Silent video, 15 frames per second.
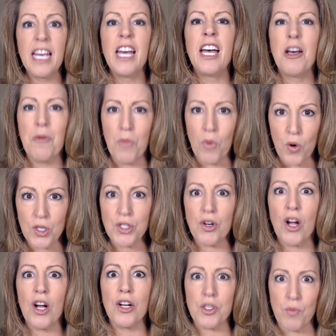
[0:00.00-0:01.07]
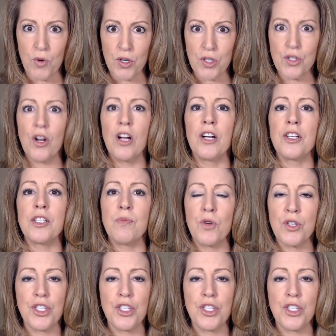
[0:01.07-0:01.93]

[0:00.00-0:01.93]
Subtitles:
more drugs, more